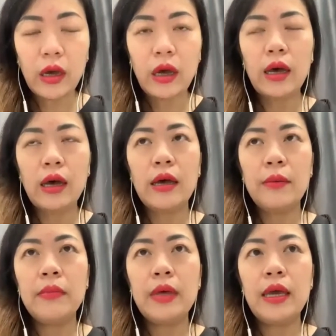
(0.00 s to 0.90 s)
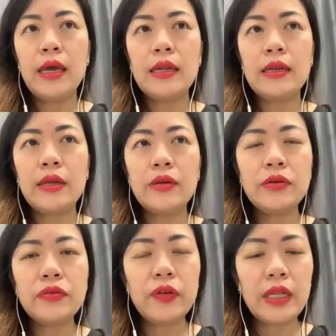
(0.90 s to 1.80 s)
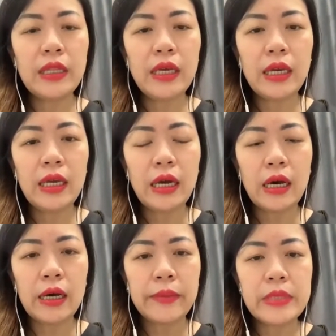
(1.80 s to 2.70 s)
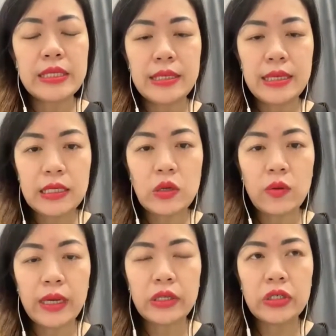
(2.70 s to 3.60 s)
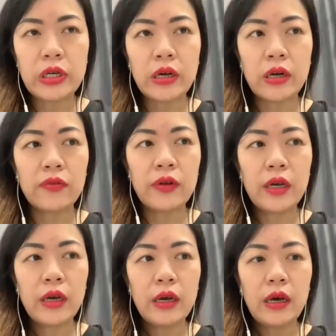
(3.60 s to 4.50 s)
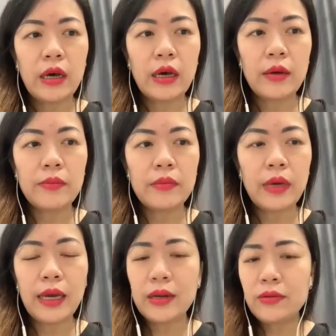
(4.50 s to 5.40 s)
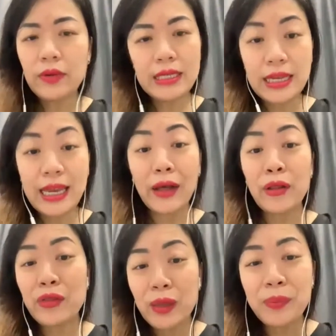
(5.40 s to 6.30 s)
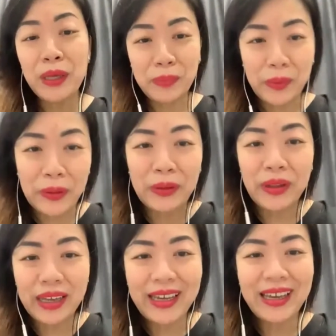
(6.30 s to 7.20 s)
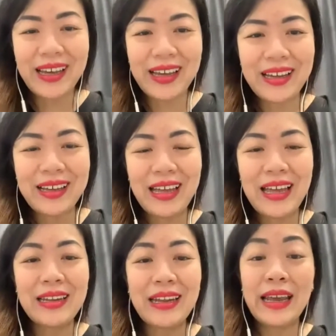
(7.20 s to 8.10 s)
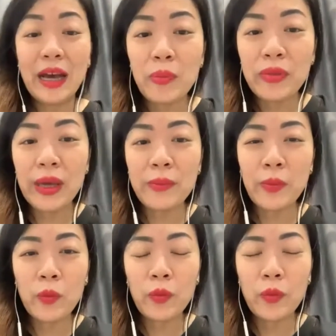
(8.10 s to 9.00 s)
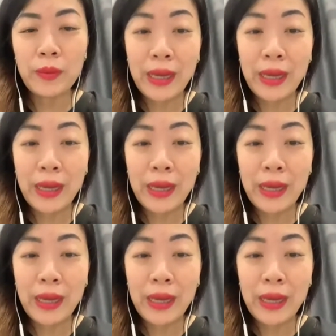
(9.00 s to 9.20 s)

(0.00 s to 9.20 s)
and I don't really see so much of I don't really see healthy people and help them in my